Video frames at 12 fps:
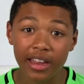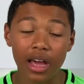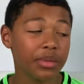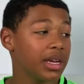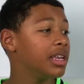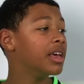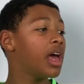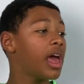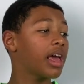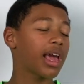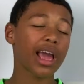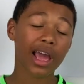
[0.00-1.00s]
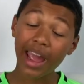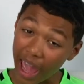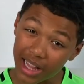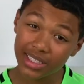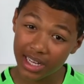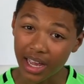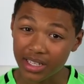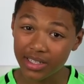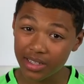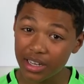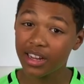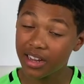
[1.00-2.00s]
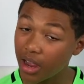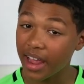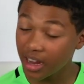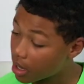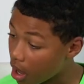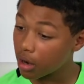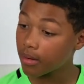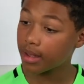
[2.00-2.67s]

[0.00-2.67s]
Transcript: I mean, N'Golo